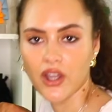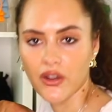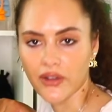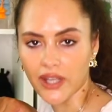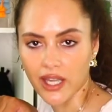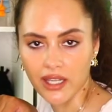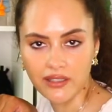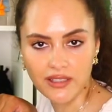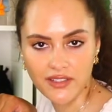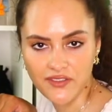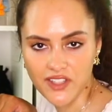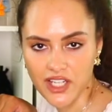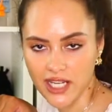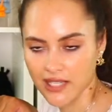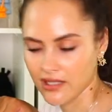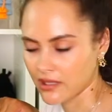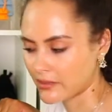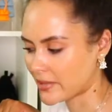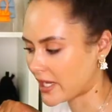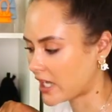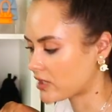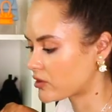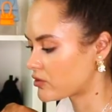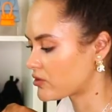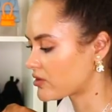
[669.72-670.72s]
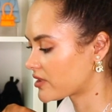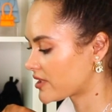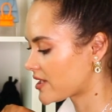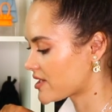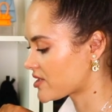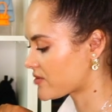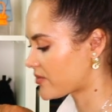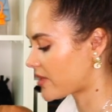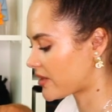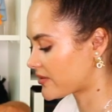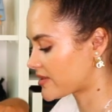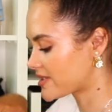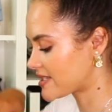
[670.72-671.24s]
Okay, I've taken the bag
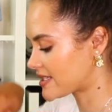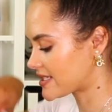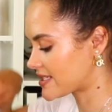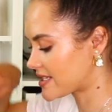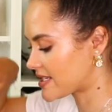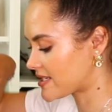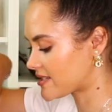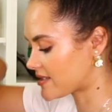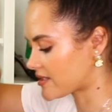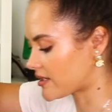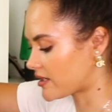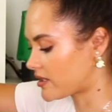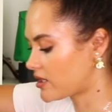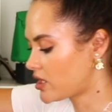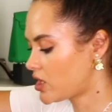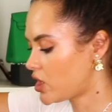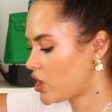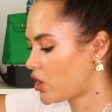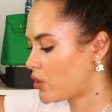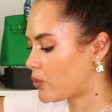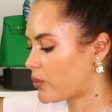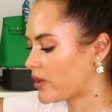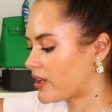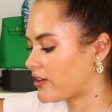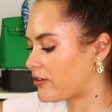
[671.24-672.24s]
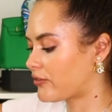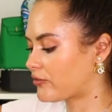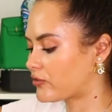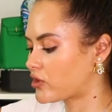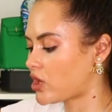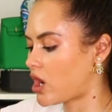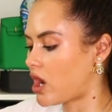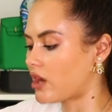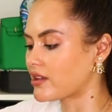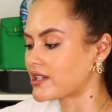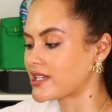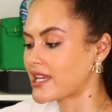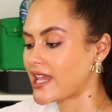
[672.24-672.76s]
organizer out because it's easier. We have
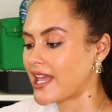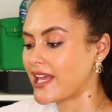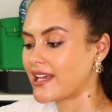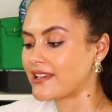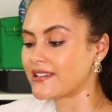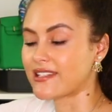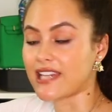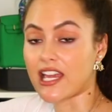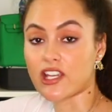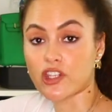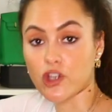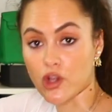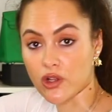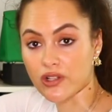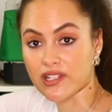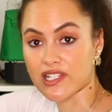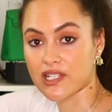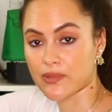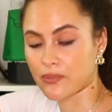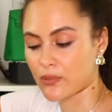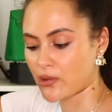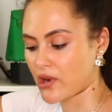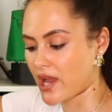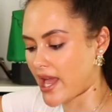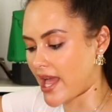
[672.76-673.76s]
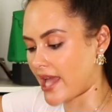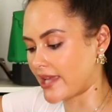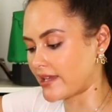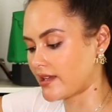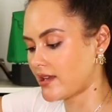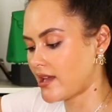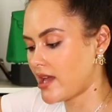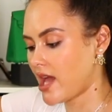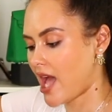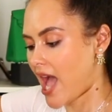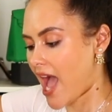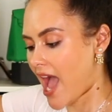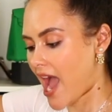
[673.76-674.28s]
got Dettol spray.
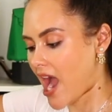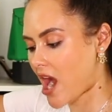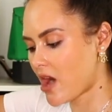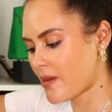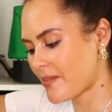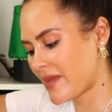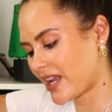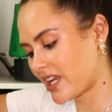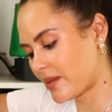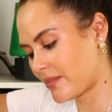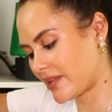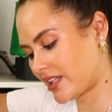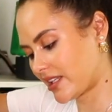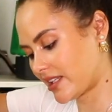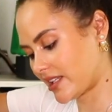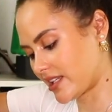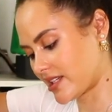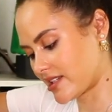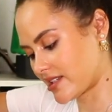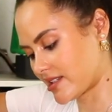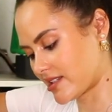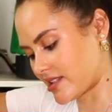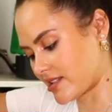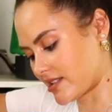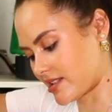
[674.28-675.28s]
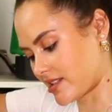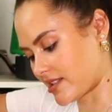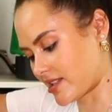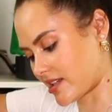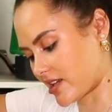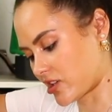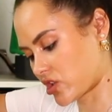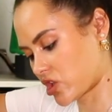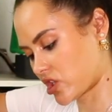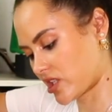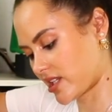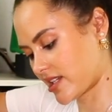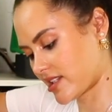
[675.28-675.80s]
How many milliliters is this
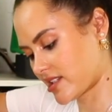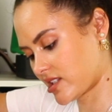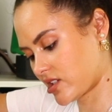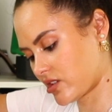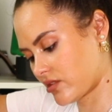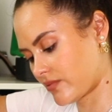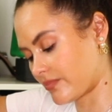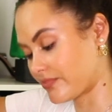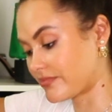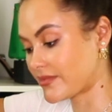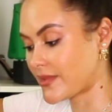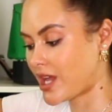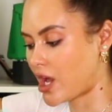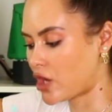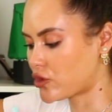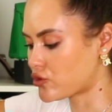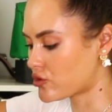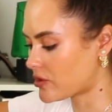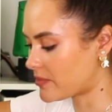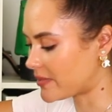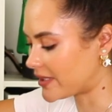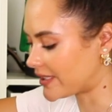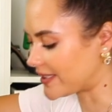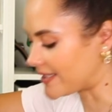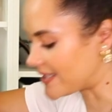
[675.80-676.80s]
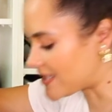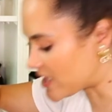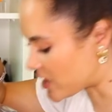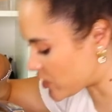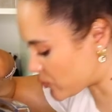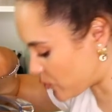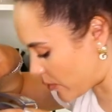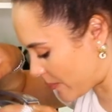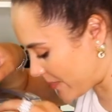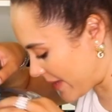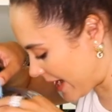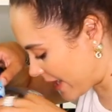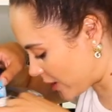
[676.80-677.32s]
actually? Because I didn't, 100 milliliters,
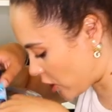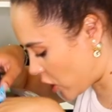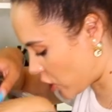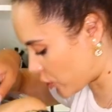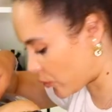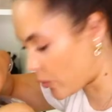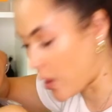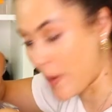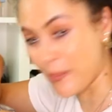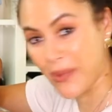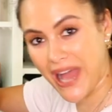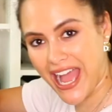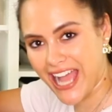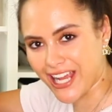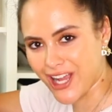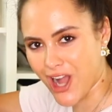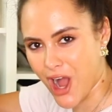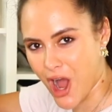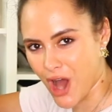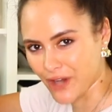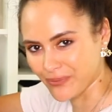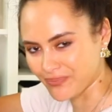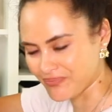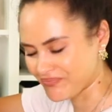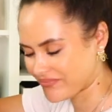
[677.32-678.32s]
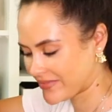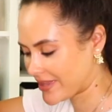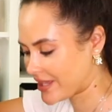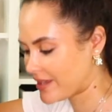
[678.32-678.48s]
we're bang on, we're bang on.